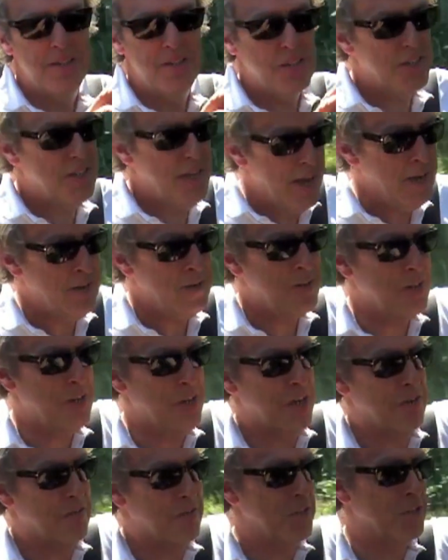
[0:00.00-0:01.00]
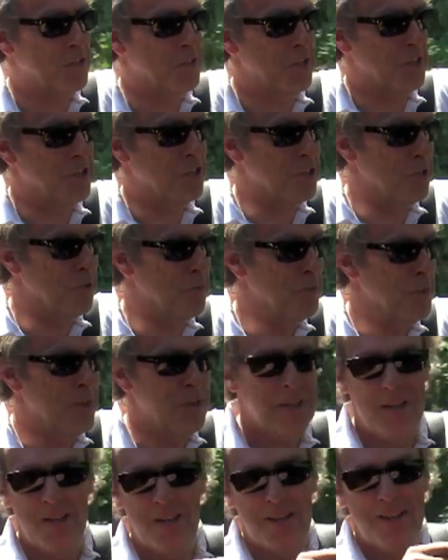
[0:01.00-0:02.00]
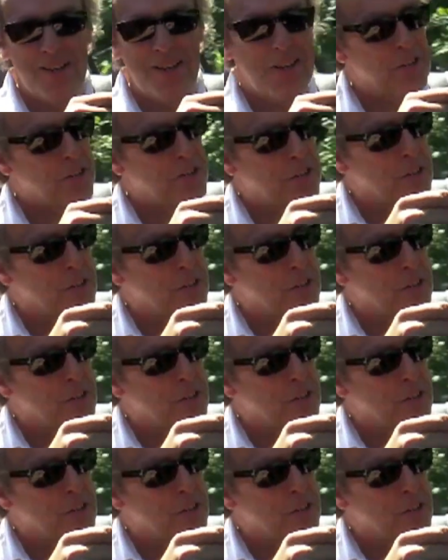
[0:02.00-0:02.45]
The downside of this system is